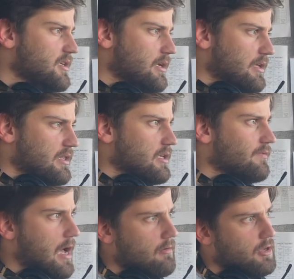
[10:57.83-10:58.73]
in the
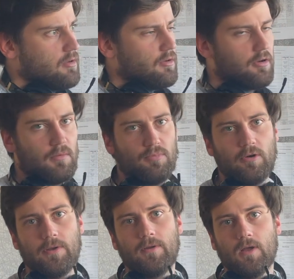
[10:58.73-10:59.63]
value you're going to
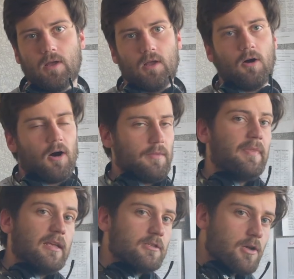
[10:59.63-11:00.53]
put on
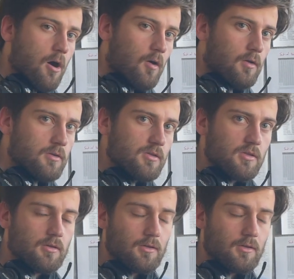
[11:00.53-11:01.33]
these calls.